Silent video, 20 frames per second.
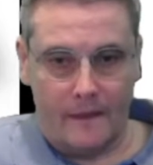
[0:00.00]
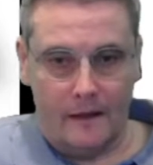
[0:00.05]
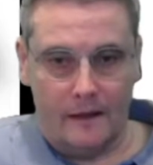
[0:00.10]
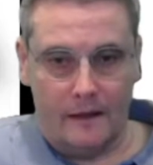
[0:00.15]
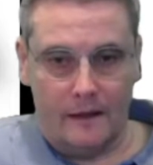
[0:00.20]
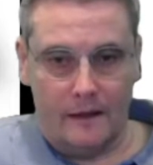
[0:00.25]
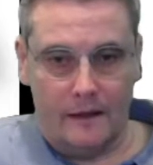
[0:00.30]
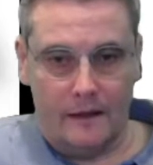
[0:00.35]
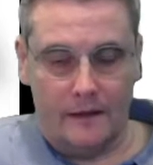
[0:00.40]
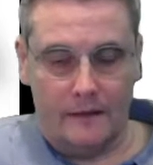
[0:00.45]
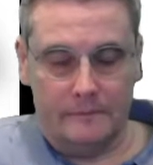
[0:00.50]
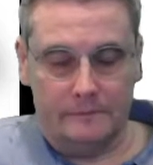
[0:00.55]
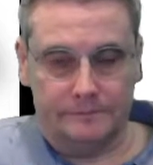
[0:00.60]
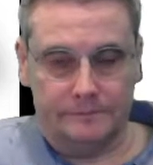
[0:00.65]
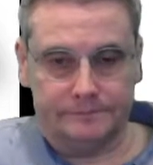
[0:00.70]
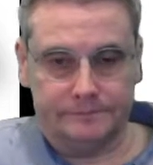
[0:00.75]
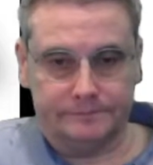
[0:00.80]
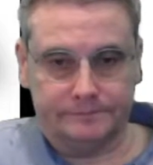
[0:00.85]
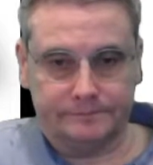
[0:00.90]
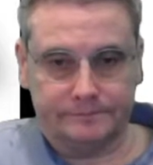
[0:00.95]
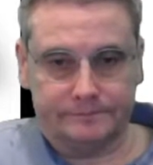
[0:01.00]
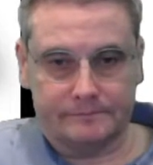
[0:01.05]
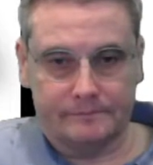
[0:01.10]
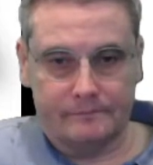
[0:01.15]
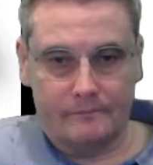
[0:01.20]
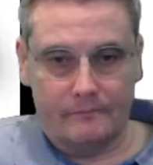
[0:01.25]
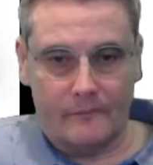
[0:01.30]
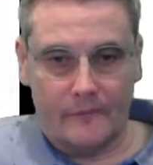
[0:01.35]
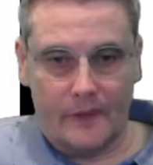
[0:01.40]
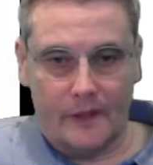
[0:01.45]
the
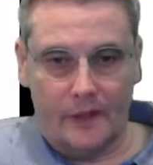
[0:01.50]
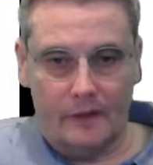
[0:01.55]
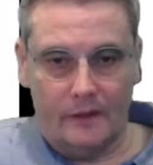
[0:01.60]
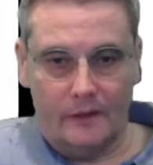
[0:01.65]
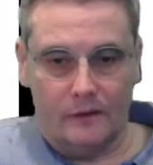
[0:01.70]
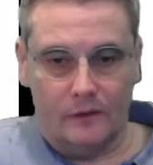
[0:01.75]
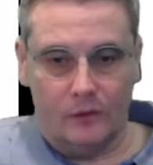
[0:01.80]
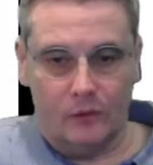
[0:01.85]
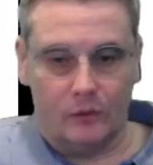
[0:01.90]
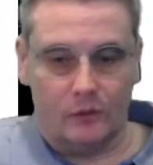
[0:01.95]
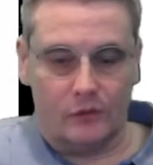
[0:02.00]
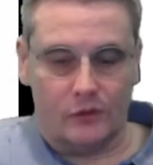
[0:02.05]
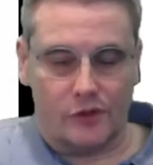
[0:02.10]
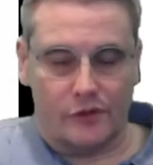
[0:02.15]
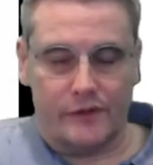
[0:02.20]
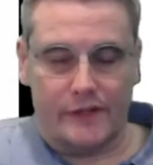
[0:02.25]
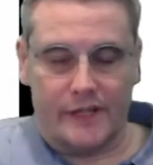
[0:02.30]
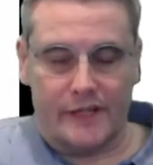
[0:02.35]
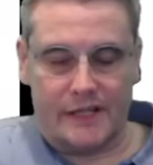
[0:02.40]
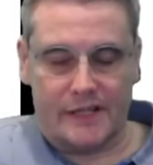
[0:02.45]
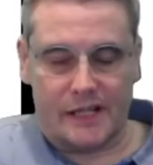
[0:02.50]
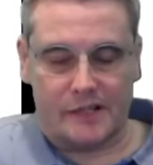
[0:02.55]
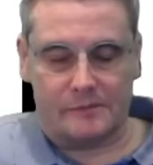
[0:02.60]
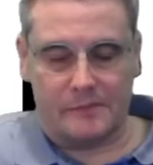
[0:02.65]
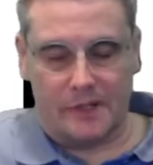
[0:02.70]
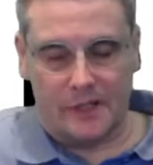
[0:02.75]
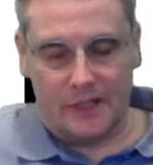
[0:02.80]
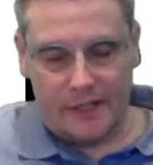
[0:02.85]
assessment.